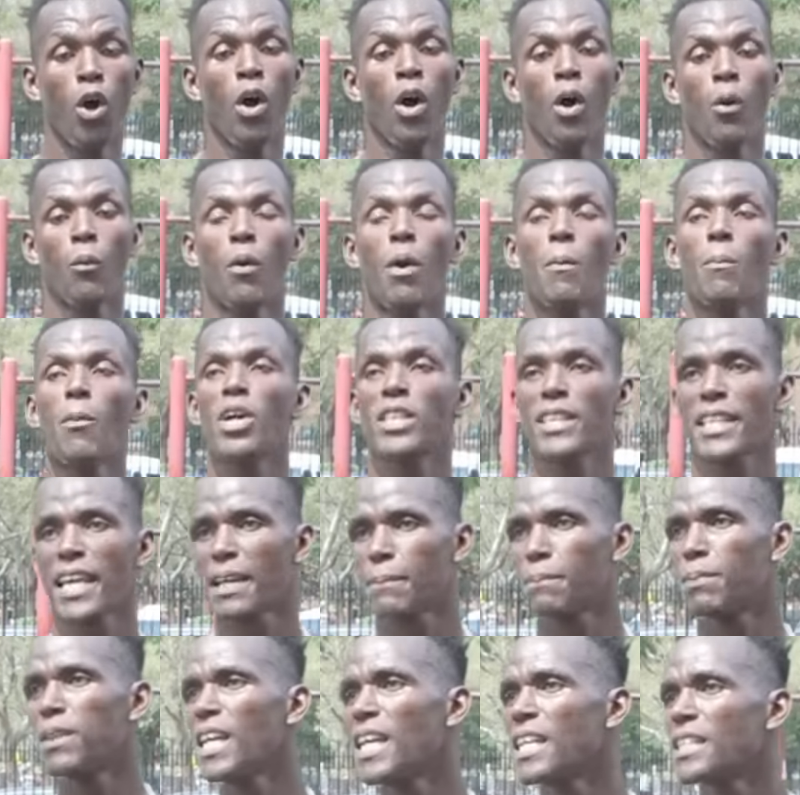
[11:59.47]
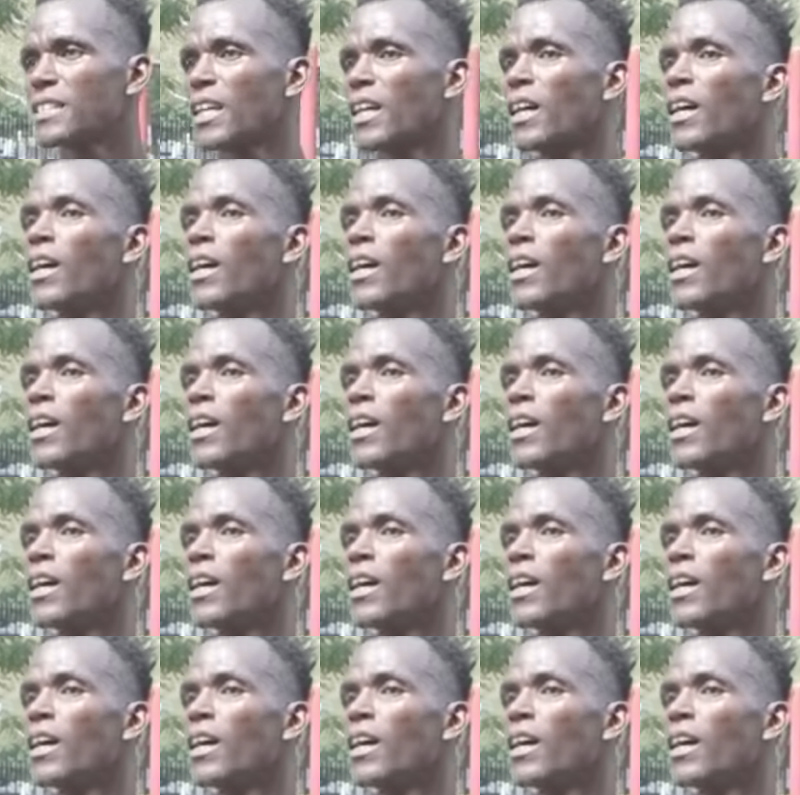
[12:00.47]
Go ahead. One more thing, please.